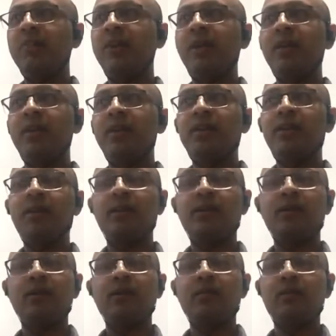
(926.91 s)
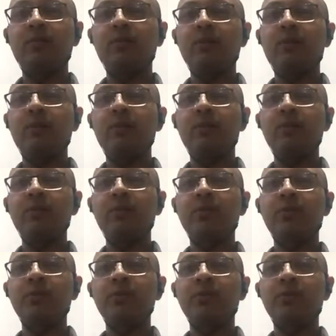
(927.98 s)
went from pillar to
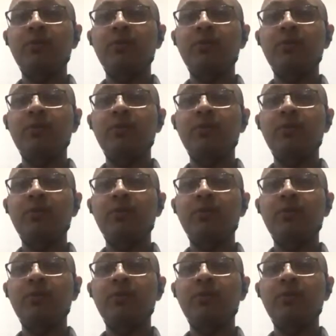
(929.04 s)
post.